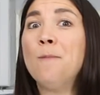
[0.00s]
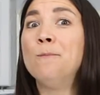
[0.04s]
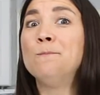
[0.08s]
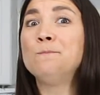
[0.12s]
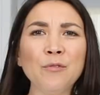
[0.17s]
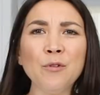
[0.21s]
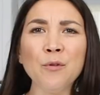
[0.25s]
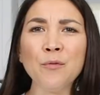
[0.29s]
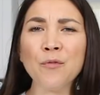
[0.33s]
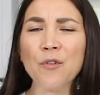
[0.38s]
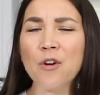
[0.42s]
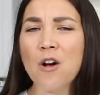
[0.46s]

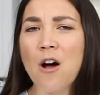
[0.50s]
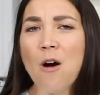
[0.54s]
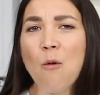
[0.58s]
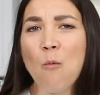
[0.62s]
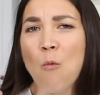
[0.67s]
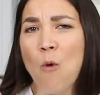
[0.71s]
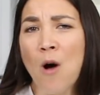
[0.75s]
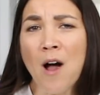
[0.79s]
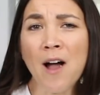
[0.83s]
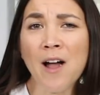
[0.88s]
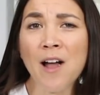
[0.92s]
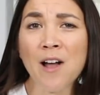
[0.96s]
If you
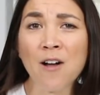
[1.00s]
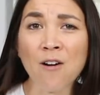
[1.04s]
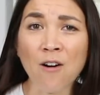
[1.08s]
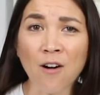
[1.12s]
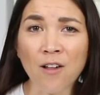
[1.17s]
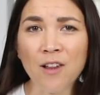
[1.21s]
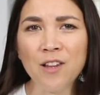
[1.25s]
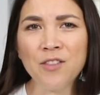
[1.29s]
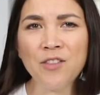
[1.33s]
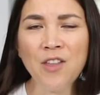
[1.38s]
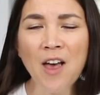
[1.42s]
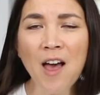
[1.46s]
forgot why I
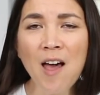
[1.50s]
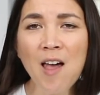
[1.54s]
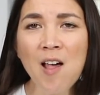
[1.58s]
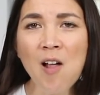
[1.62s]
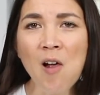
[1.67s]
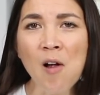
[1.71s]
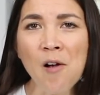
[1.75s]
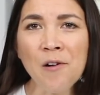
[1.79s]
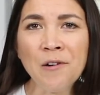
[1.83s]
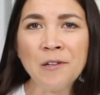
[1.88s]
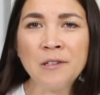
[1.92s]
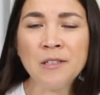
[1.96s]
call it
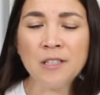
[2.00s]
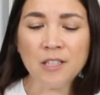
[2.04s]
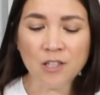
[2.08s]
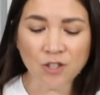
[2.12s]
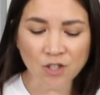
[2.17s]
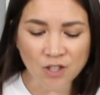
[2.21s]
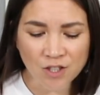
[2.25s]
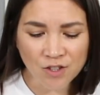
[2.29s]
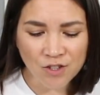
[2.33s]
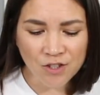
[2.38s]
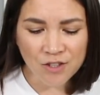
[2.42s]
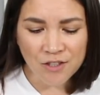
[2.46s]
that,
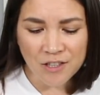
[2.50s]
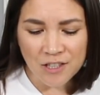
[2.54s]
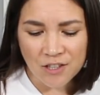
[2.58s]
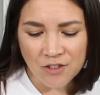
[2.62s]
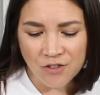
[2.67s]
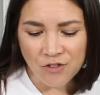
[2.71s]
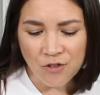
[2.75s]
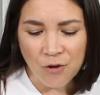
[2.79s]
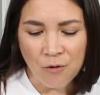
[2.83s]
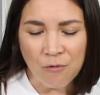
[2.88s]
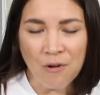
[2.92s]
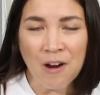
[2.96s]
it's because there
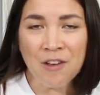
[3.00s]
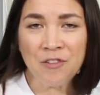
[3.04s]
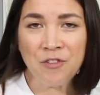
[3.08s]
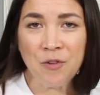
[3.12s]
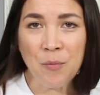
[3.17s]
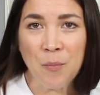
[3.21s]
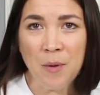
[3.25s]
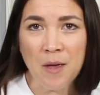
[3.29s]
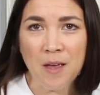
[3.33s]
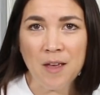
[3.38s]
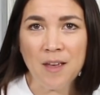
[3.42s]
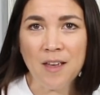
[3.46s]
is no
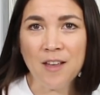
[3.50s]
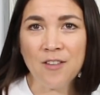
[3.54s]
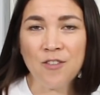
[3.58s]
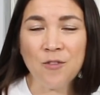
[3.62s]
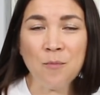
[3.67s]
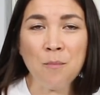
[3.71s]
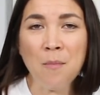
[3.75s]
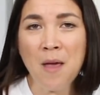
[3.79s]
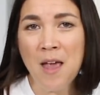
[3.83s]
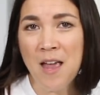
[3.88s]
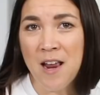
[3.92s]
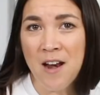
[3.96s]
recipe. It's
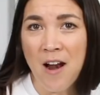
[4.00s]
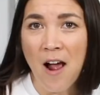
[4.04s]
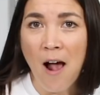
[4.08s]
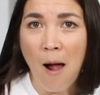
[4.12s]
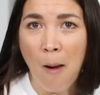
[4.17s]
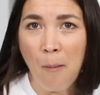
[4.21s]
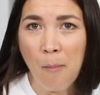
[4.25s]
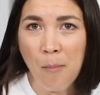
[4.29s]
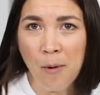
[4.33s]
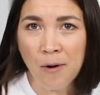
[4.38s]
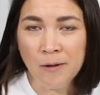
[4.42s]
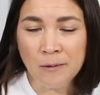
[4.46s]
made
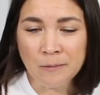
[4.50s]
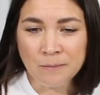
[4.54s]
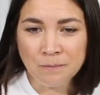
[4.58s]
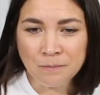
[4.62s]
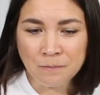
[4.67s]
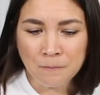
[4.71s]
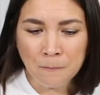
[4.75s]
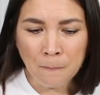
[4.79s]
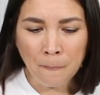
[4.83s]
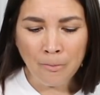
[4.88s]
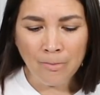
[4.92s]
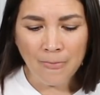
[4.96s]
up.
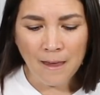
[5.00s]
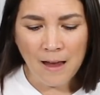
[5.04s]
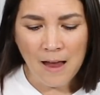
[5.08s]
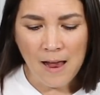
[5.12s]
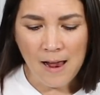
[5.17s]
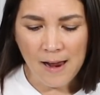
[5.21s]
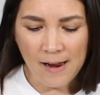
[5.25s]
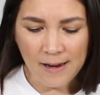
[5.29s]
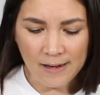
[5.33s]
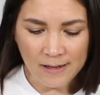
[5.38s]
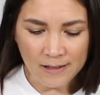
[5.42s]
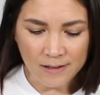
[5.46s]

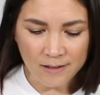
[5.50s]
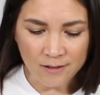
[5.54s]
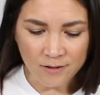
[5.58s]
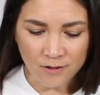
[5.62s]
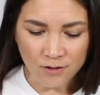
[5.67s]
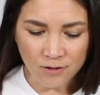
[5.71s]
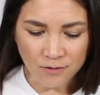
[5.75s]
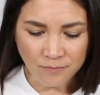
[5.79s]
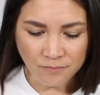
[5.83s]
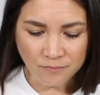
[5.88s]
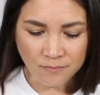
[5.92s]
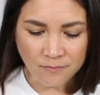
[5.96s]

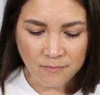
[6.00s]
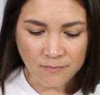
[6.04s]
And